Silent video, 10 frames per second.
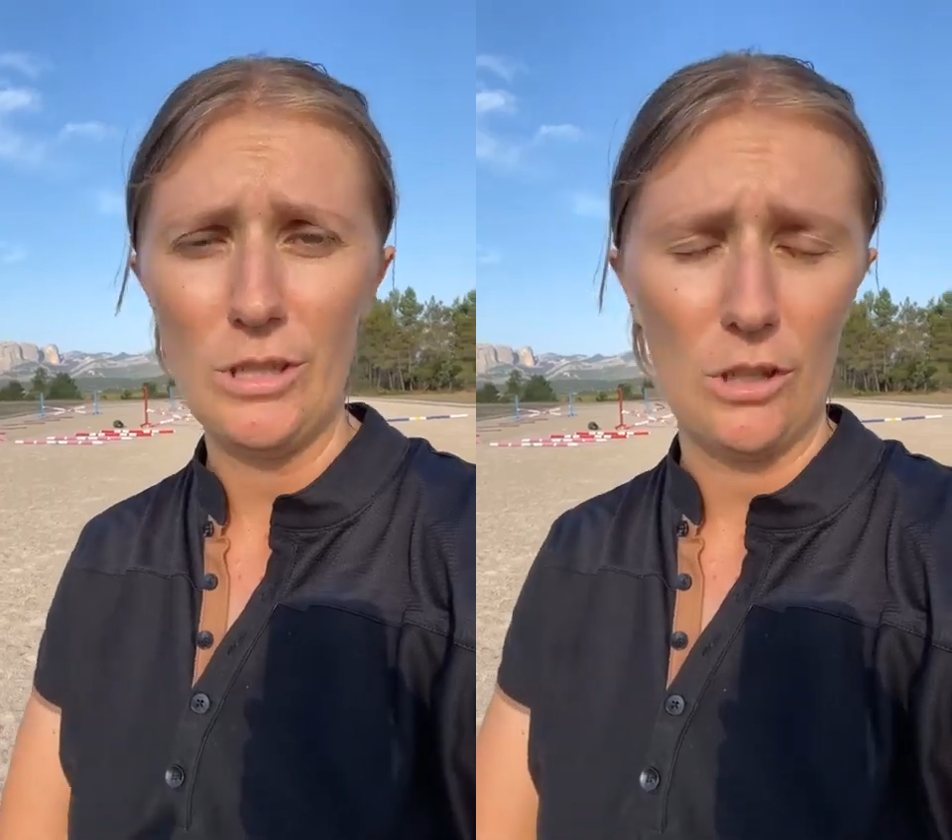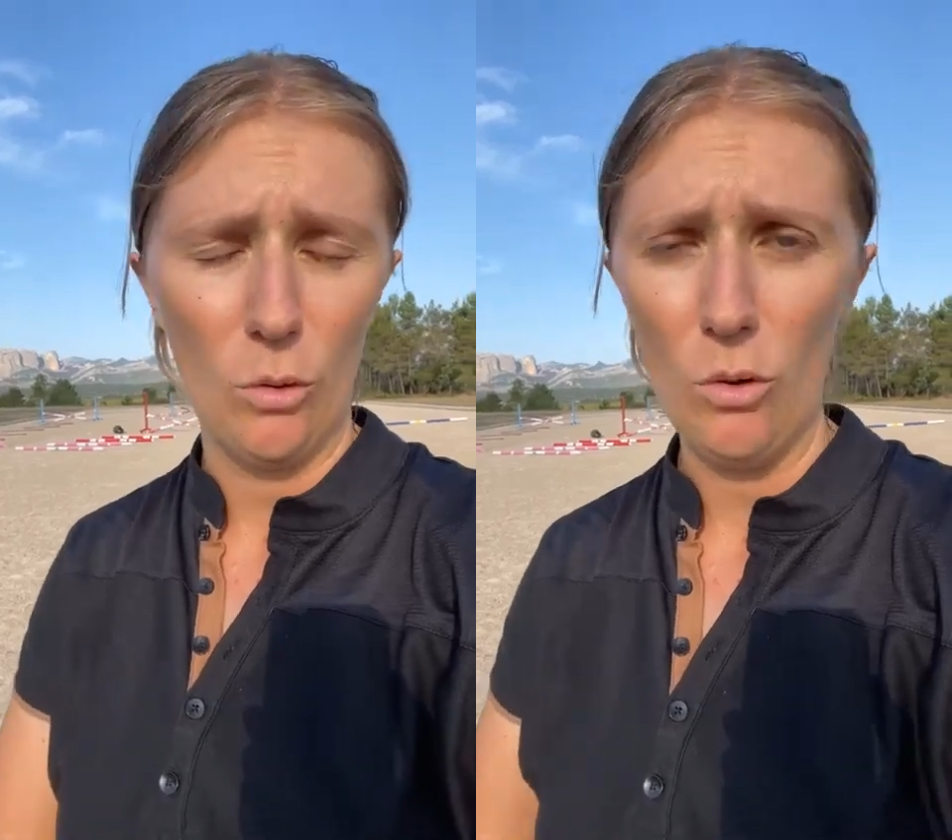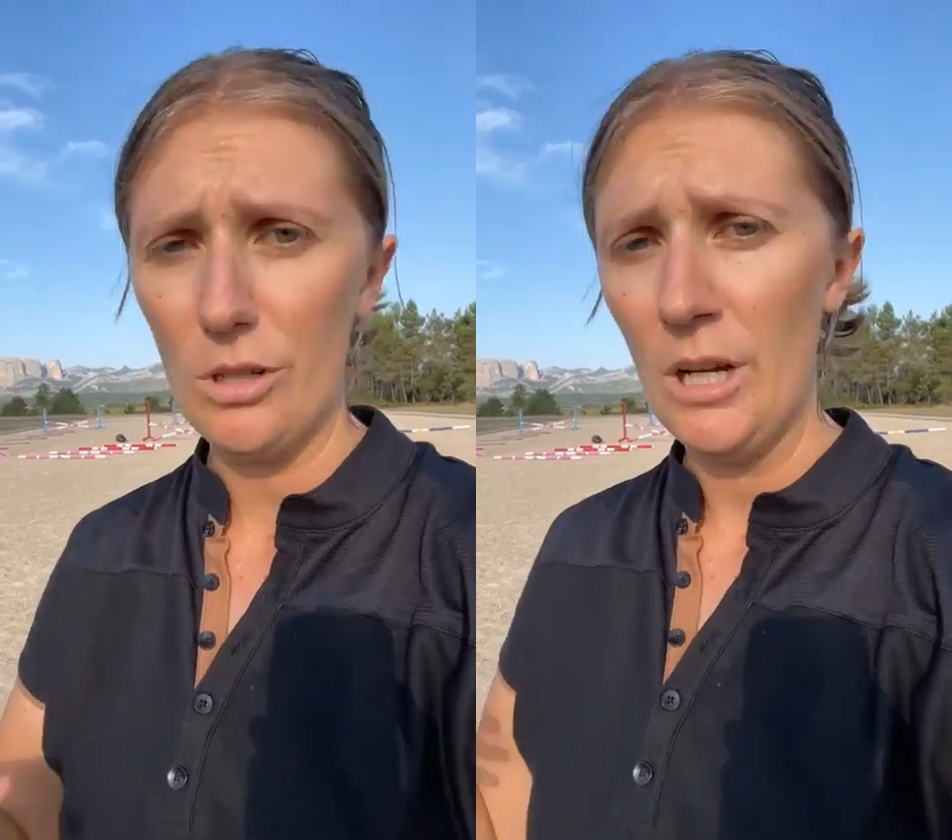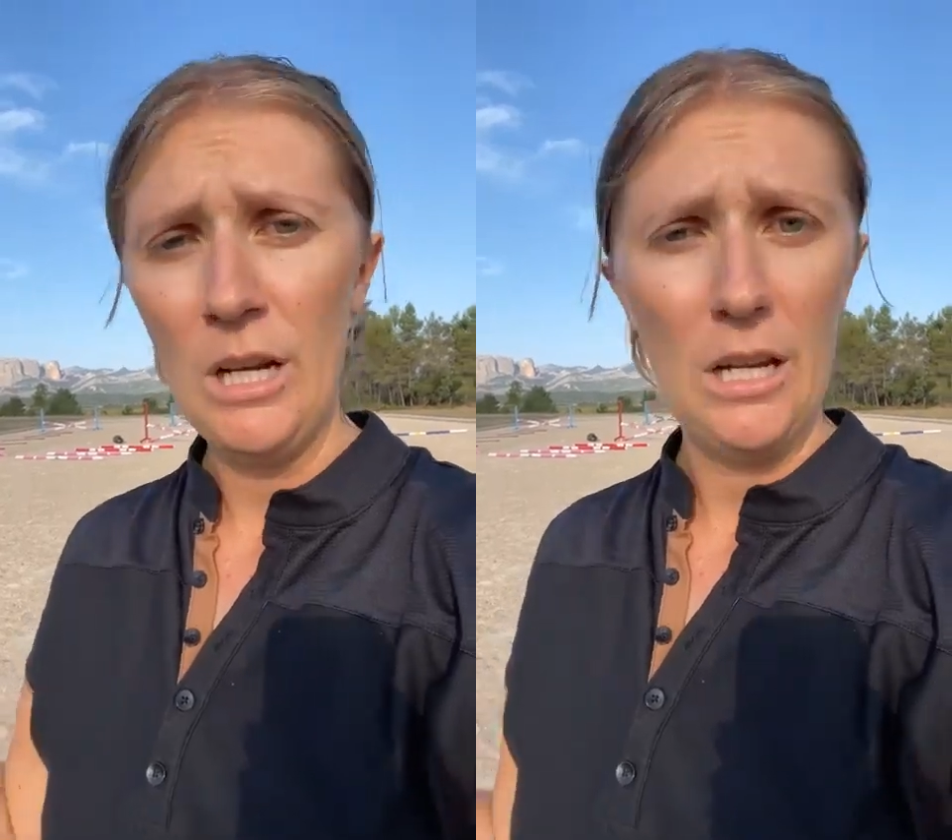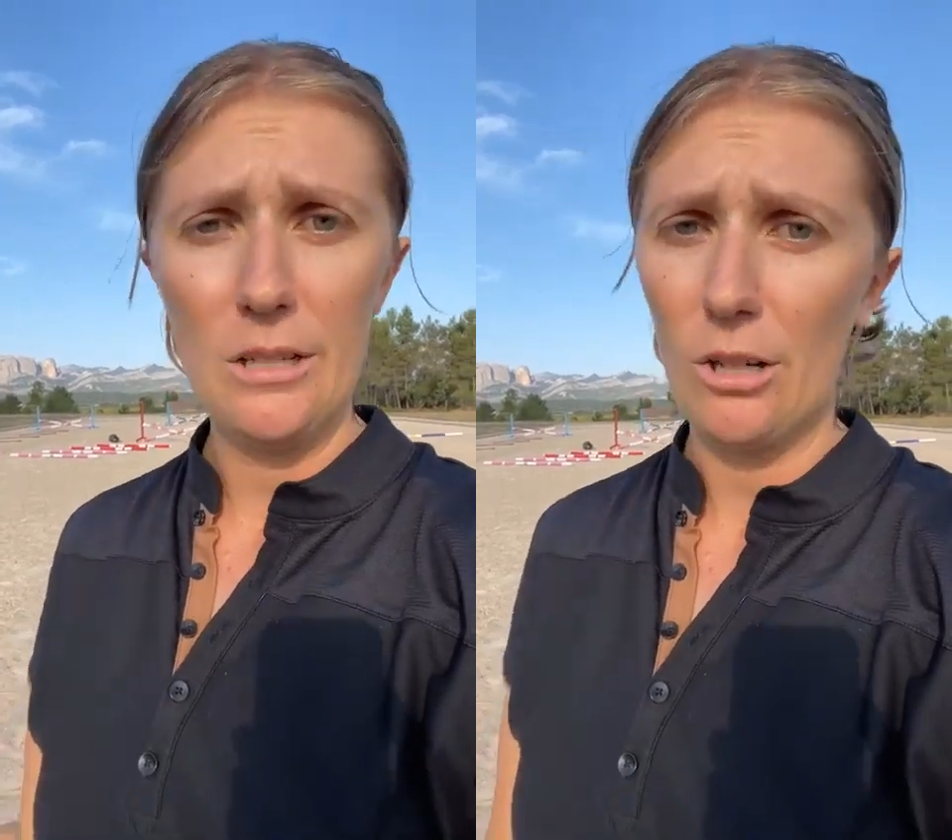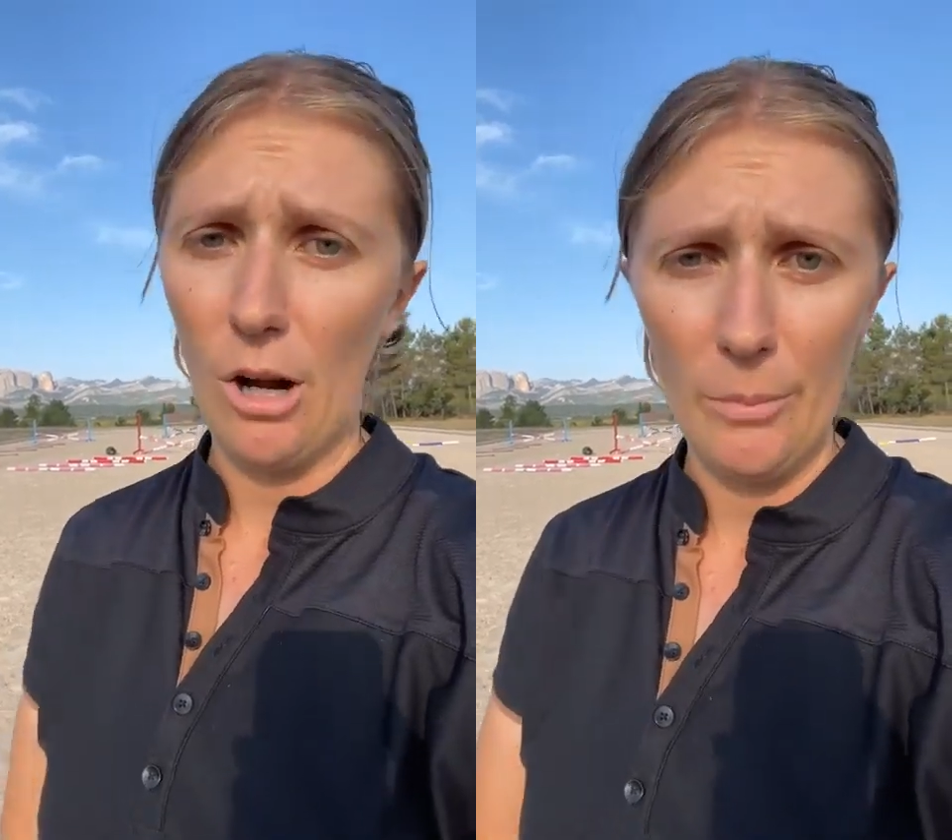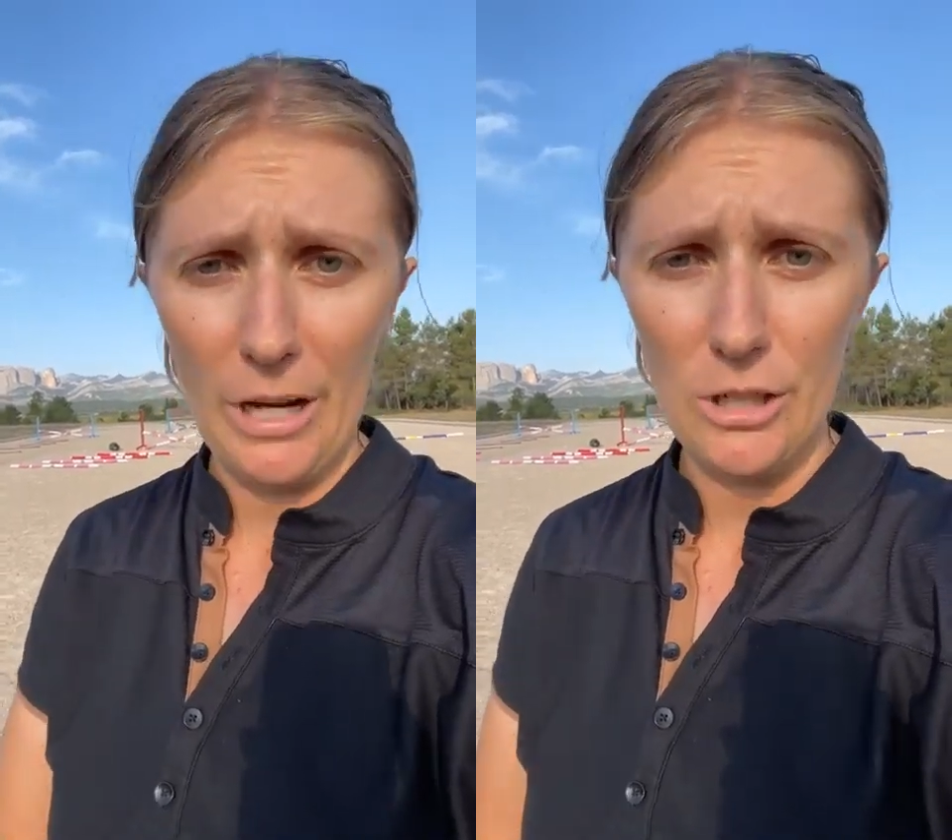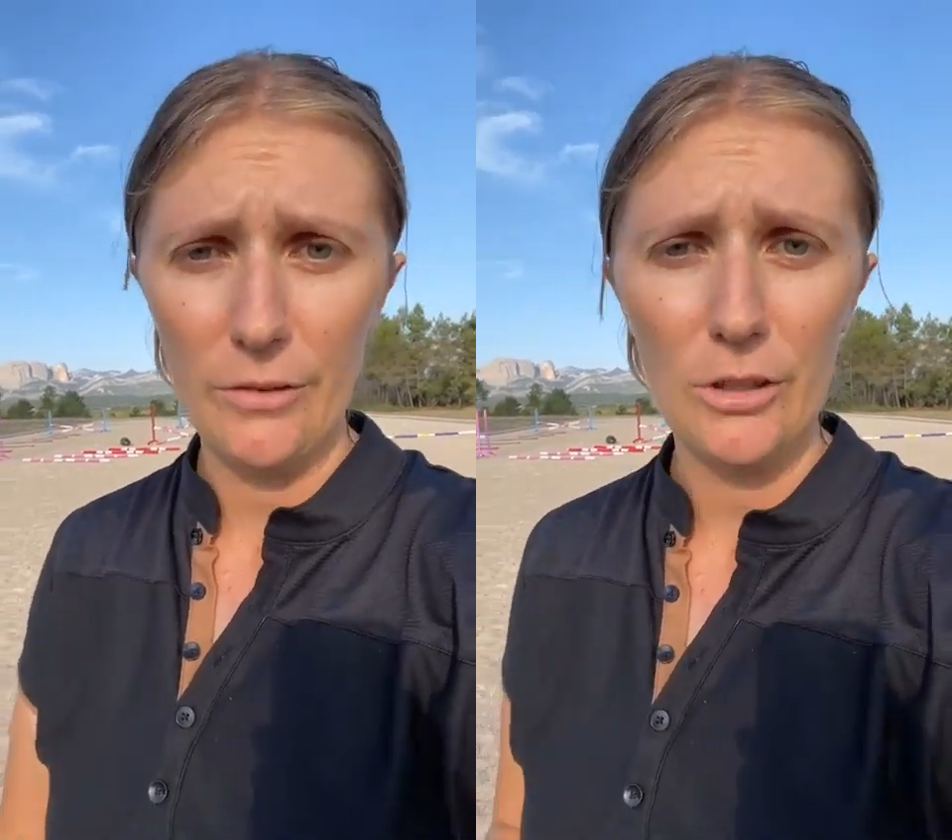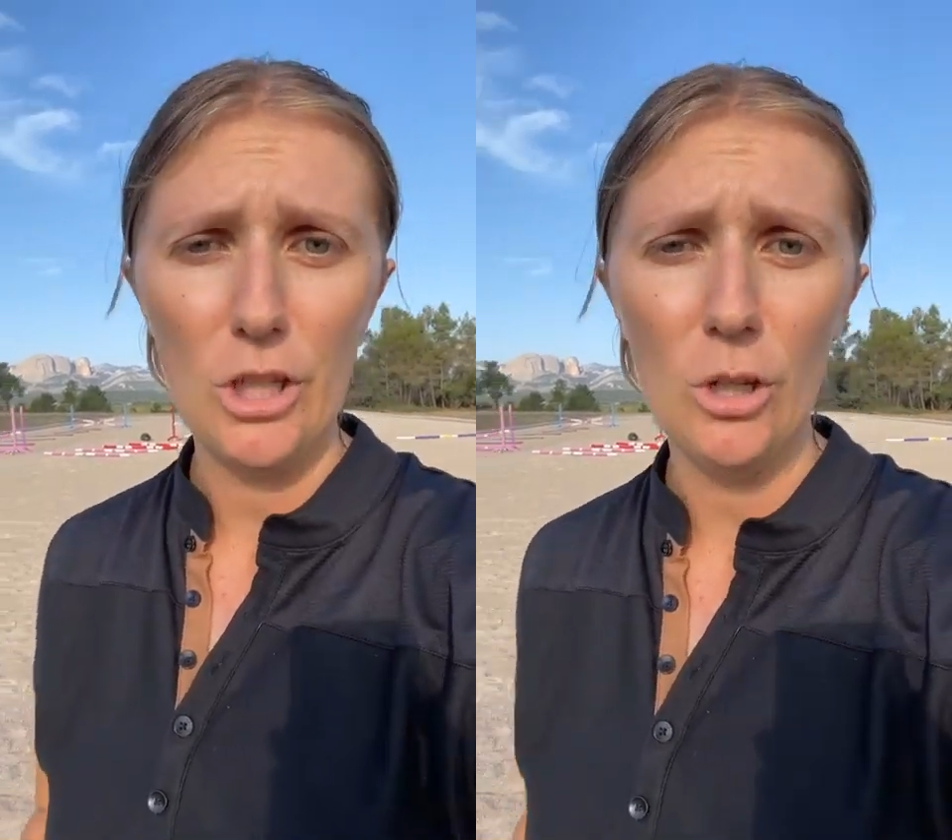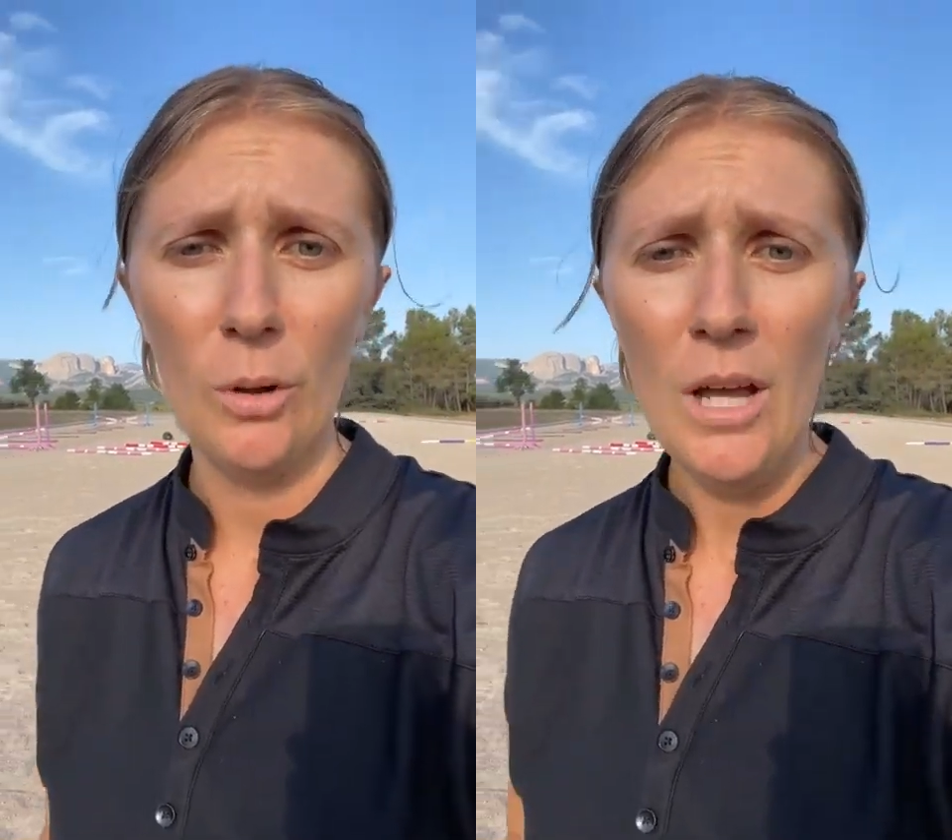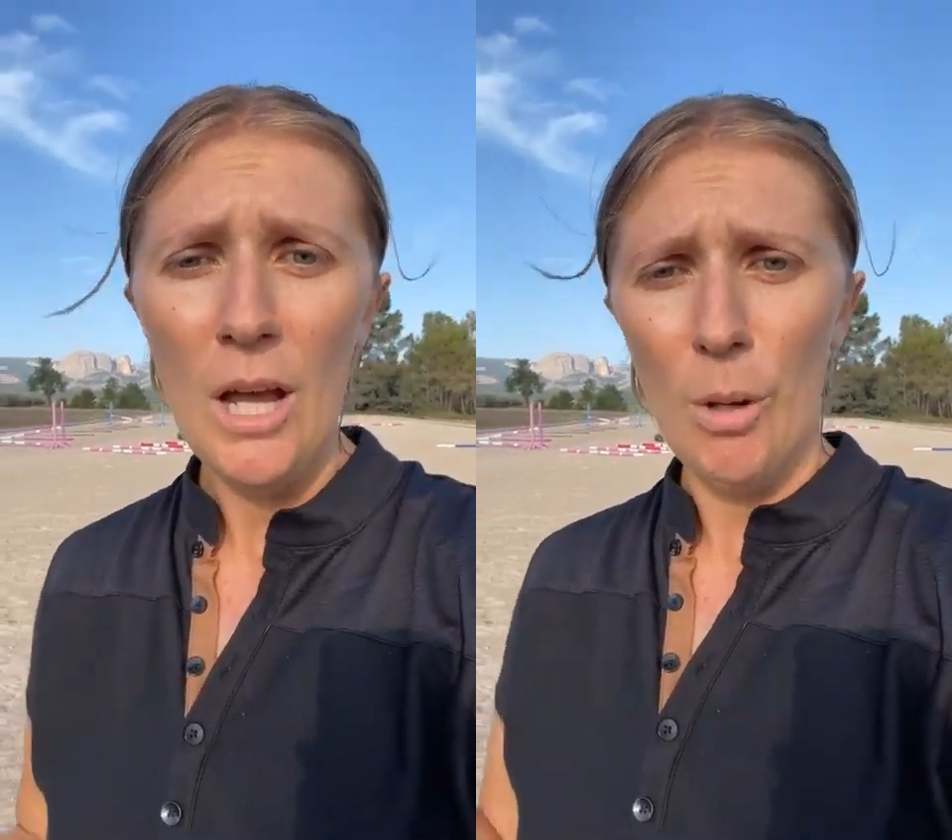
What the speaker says: is it the horse, is it a combination of the two?